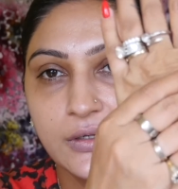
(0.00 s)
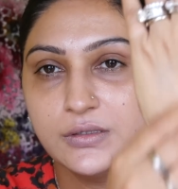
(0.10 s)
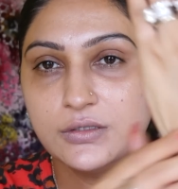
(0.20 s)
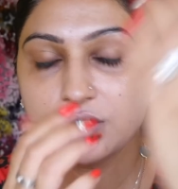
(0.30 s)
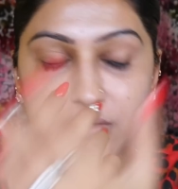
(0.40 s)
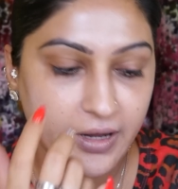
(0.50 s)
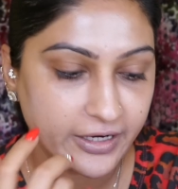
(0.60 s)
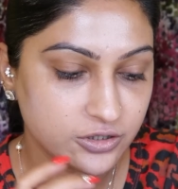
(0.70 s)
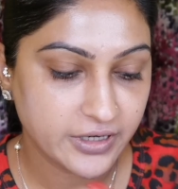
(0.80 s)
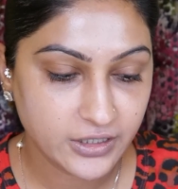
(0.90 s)
So I
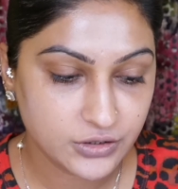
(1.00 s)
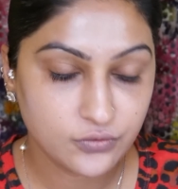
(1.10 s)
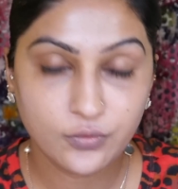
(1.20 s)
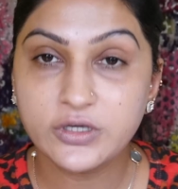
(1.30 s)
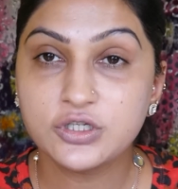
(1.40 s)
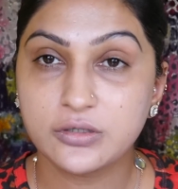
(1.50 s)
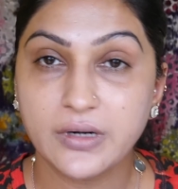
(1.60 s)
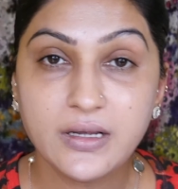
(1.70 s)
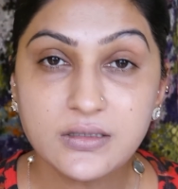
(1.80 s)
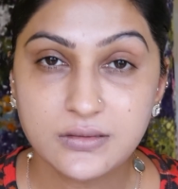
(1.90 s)
try to
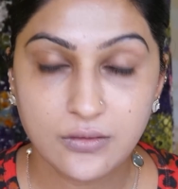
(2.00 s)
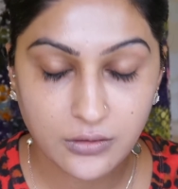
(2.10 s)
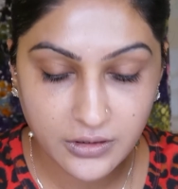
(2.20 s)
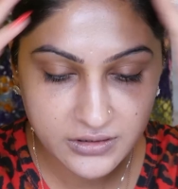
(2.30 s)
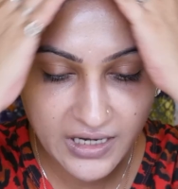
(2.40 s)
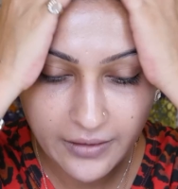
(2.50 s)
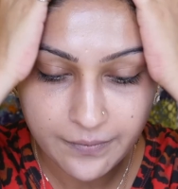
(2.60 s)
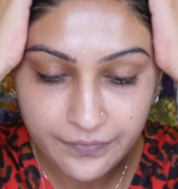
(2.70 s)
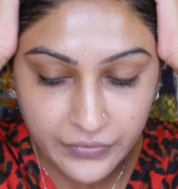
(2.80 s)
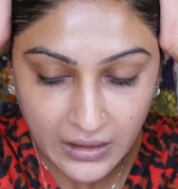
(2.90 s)
moisturize all the
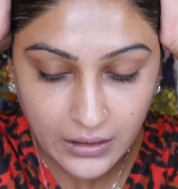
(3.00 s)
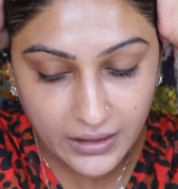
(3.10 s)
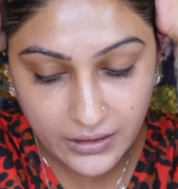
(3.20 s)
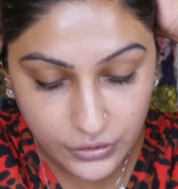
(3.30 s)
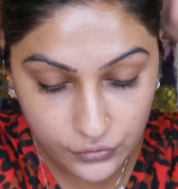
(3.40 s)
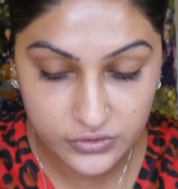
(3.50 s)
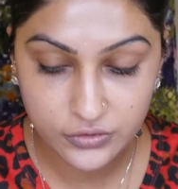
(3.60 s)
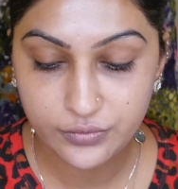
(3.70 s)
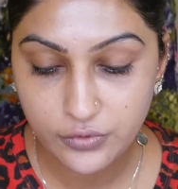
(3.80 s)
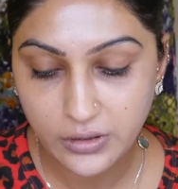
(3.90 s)
time and use
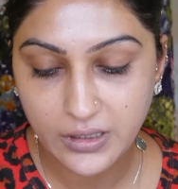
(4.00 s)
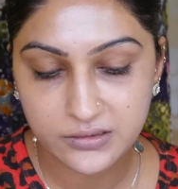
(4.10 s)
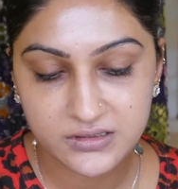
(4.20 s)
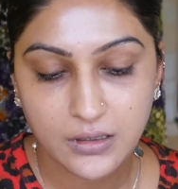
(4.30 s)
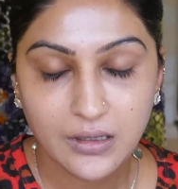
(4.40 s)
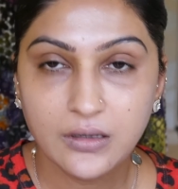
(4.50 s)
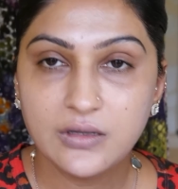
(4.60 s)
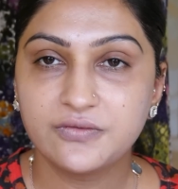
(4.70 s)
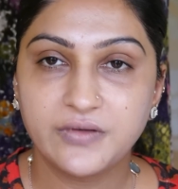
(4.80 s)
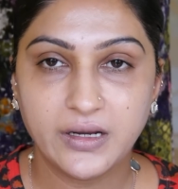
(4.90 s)
good products.
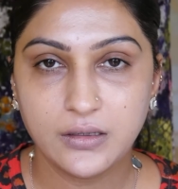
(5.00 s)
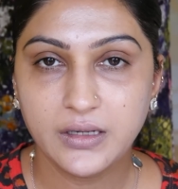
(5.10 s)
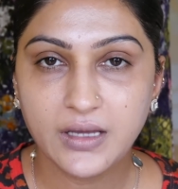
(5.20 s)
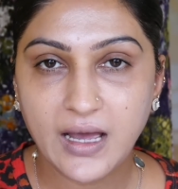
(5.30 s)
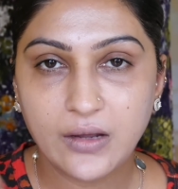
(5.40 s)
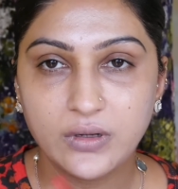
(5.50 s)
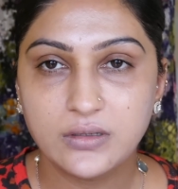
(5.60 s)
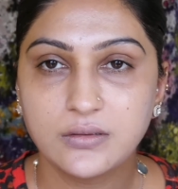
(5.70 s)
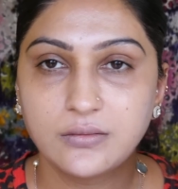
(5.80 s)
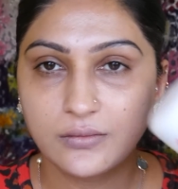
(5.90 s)
Finally, I
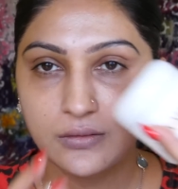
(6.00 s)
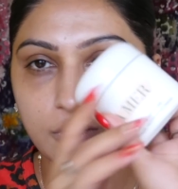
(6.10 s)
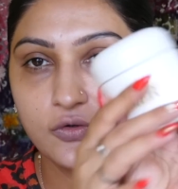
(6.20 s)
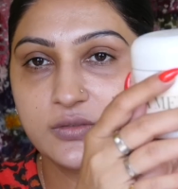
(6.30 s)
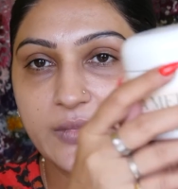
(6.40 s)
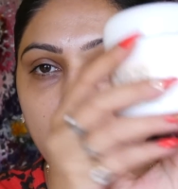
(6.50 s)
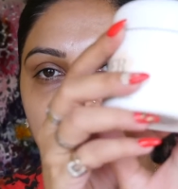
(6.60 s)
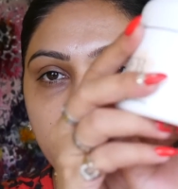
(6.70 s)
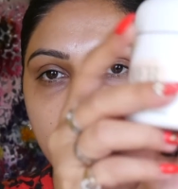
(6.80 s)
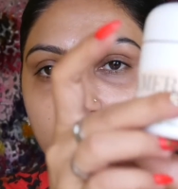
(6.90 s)
will use my La
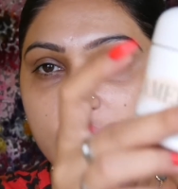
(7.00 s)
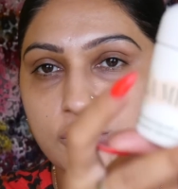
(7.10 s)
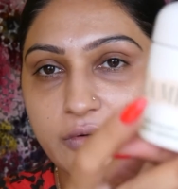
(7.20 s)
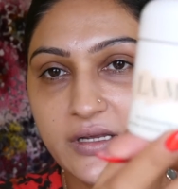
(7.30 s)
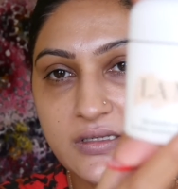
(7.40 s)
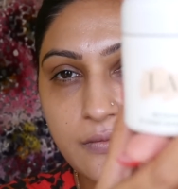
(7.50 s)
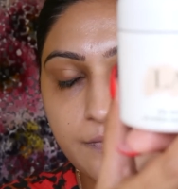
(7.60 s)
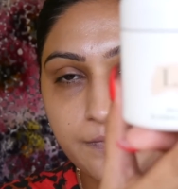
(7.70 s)
Mer moisturizer,